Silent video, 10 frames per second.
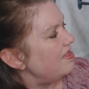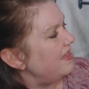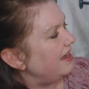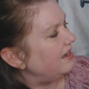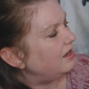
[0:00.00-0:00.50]

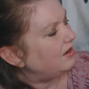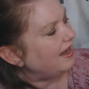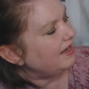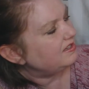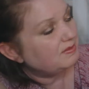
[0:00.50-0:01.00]
Then
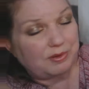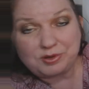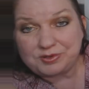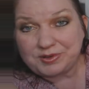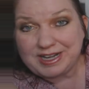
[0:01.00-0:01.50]
eggs,
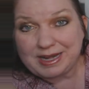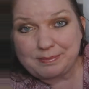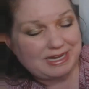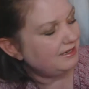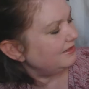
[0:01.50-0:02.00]
poultry,
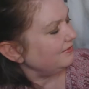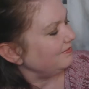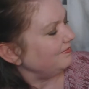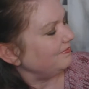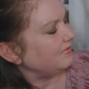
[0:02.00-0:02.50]
and meat,
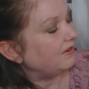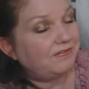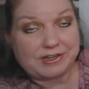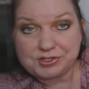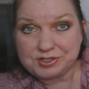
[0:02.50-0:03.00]

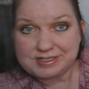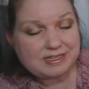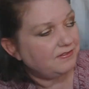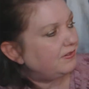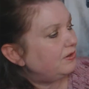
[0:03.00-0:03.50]
fish and
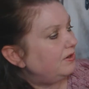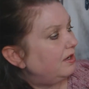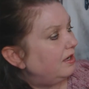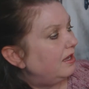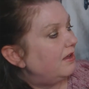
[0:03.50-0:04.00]

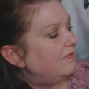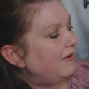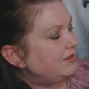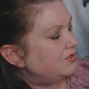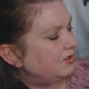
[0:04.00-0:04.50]
seafood,
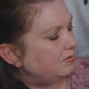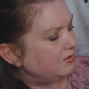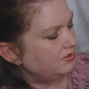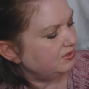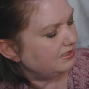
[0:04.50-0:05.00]

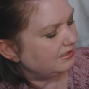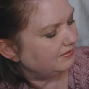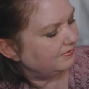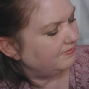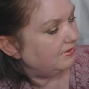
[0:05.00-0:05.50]

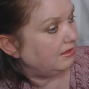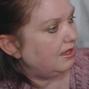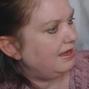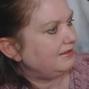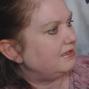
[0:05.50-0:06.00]
vegetables,
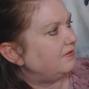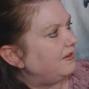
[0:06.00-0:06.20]
lots